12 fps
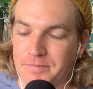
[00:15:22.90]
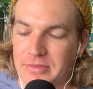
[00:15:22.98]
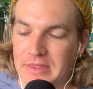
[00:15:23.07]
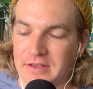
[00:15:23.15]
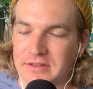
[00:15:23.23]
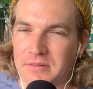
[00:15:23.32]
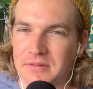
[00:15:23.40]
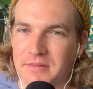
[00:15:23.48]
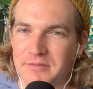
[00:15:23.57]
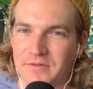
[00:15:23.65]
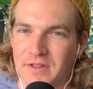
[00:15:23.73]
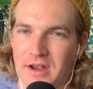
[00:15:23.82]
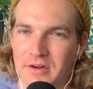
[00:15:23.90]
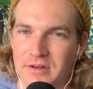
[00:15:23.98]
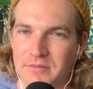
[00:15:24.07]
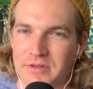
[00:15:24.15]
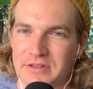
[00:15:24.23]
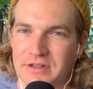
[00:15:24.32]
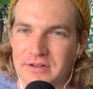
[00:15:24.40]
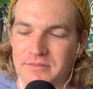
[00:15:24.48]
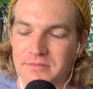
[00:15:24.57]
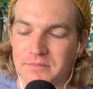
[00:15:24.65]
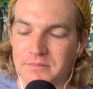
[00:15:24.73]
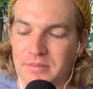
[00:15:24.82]
sometimes flowering with
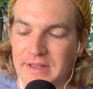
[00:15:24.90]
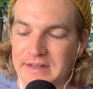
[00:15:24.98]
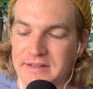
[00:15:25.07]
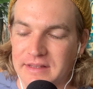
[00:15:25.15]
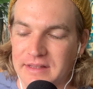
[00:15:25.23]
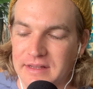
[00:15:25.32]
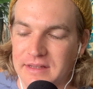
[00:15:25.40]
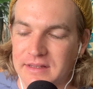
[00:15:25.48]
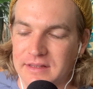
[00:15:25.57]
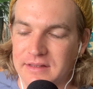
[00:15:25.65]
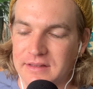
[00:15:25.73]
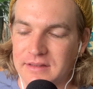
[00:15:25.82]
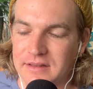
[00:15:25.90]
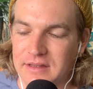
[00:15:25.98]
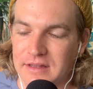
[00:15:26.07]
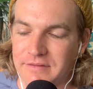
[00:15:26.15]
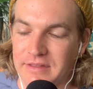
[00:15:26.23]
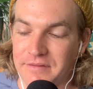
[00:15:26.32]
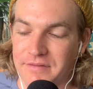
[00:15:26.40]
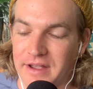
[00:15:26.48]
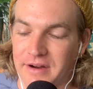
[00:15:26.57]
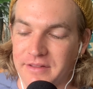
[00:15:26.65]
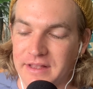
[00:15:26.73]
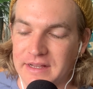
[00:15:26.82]
certain plants, I think if they
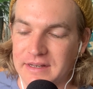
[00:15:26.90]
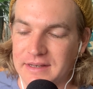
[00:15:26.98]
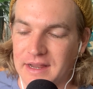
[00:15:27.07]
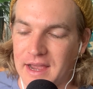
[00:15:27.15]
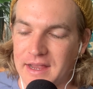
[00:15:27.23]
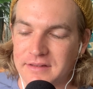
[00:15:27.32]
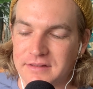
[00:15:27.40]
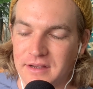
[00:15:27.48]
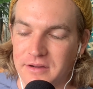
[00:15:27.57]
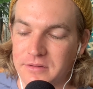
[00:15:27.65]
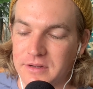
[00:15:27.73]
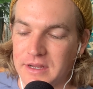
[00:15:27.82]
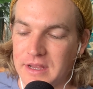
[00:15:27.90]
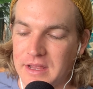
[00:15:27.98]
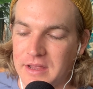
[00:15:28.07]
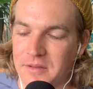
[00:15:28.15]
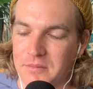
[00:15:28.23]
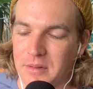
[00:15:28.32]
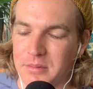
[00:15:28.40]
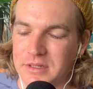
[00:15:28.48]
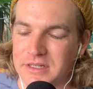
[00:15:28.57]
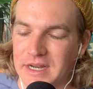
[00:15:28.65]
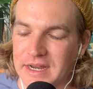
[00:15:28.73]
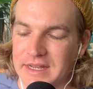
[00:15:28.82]
flower, they can die. So maybe
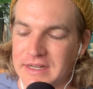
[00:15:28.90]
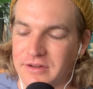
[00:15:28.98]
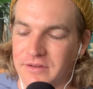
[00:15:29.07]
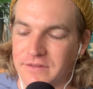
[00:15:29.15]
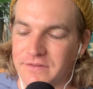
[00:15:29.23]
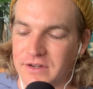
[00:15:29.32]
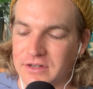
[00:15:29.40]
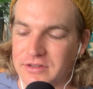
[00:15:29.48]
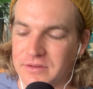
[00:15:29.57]
check into it first.